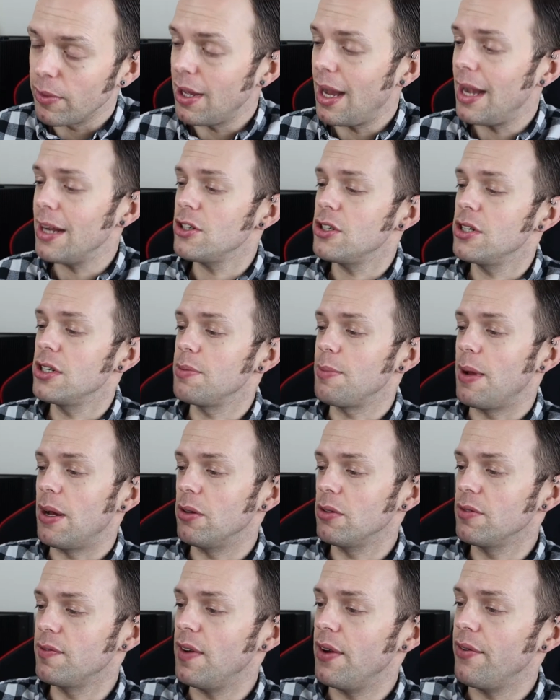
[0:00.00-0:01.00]
It actually
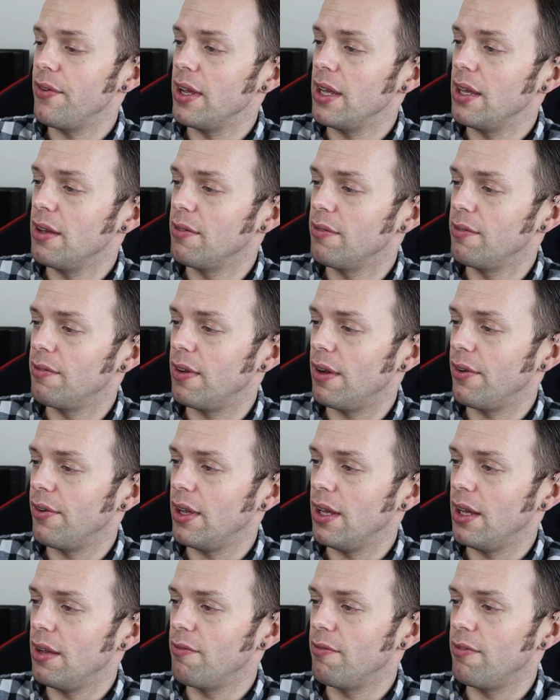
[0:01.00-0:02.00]
smells very,
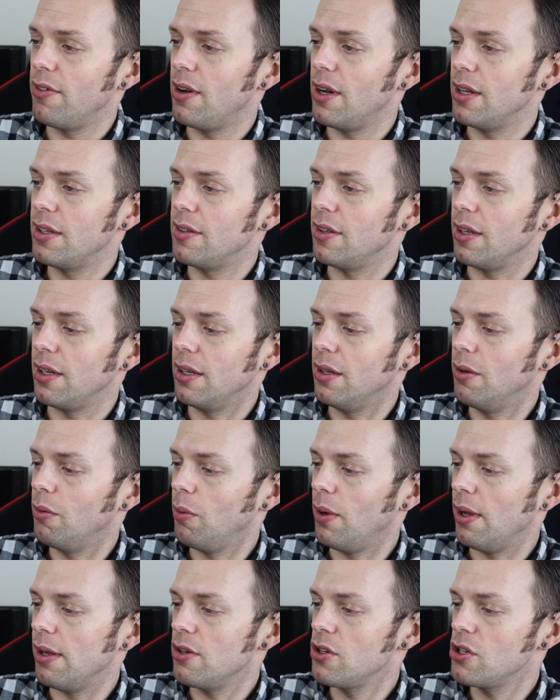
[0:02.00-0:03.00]
very inviting,
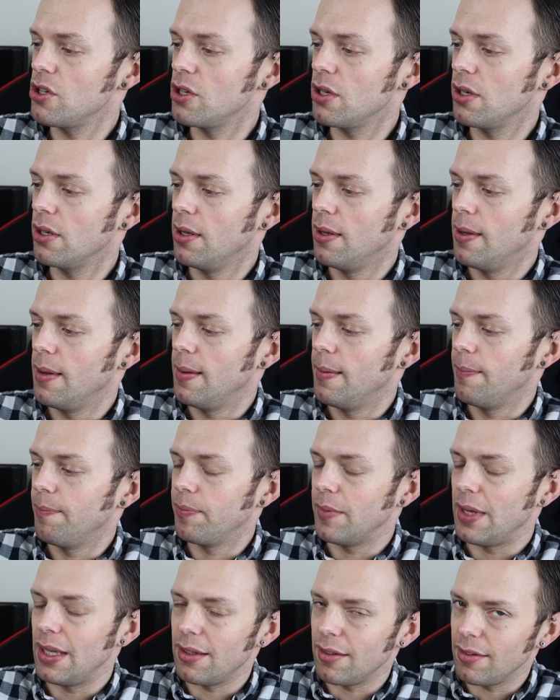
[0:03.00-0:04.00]
which
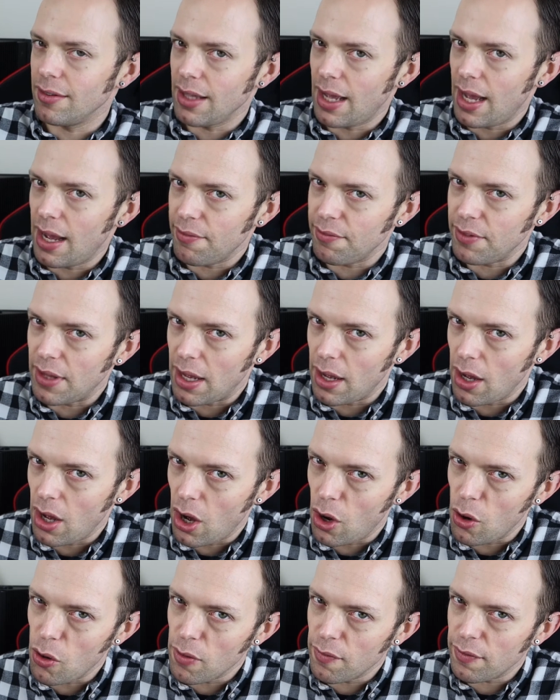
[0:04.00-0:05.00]
it doesn't have that
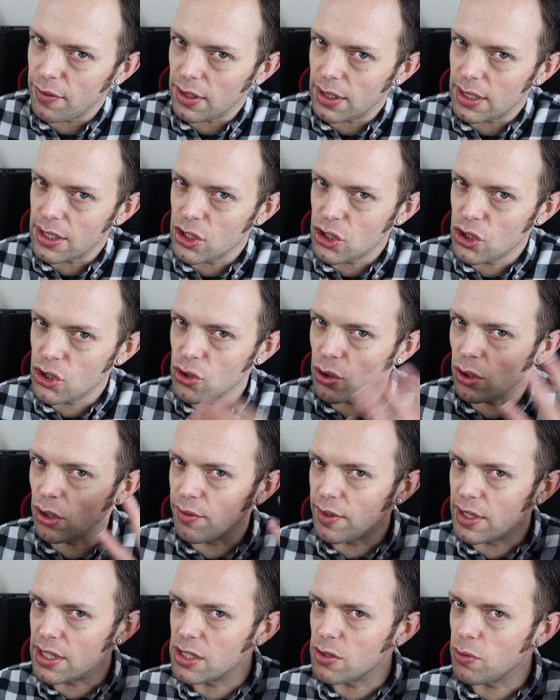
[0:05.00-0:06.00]
overly
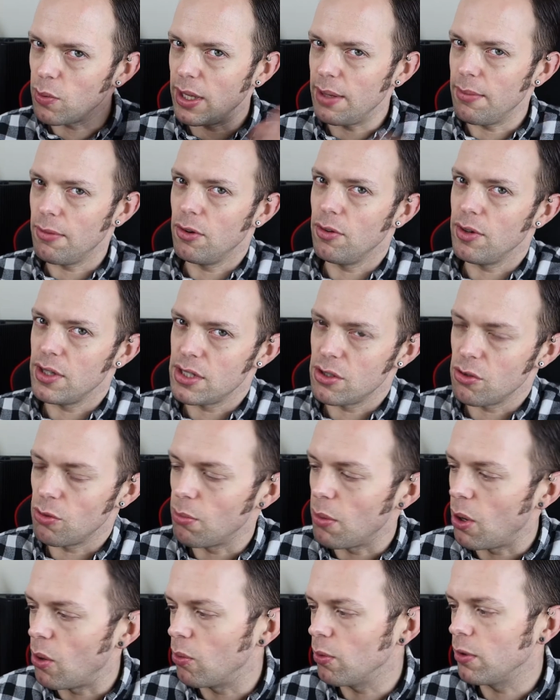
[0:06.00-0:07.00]
sugary sweet crystal
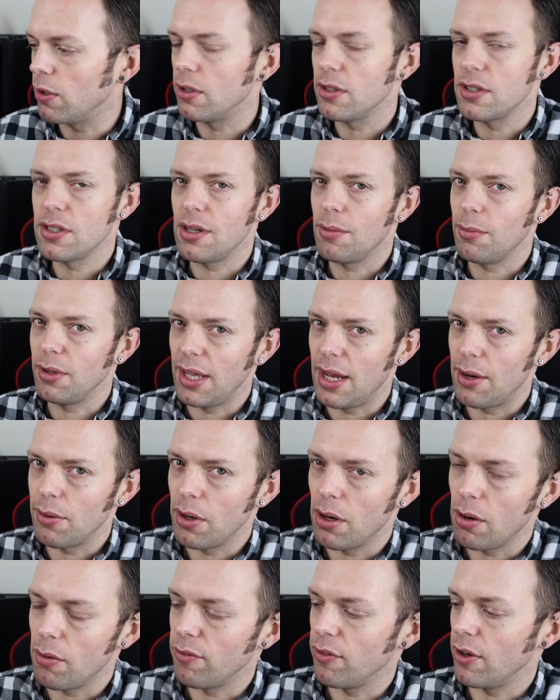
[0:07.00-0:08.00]
malt that some of the
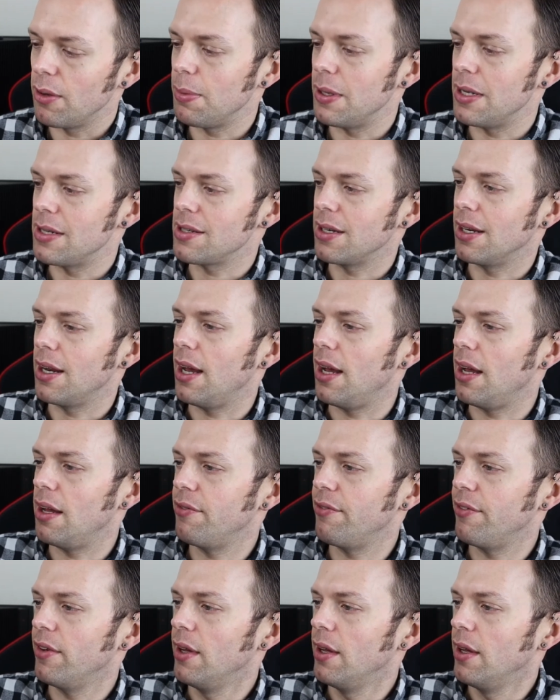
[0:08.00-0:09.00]
alcohol-free beers can
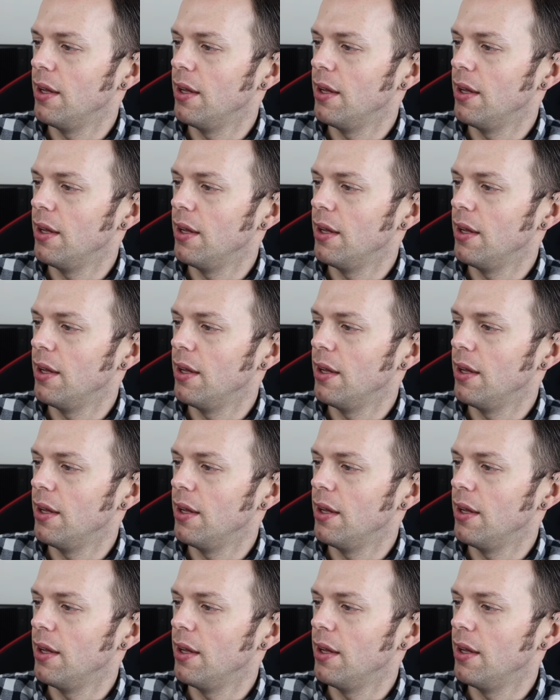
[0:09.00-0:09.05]
have.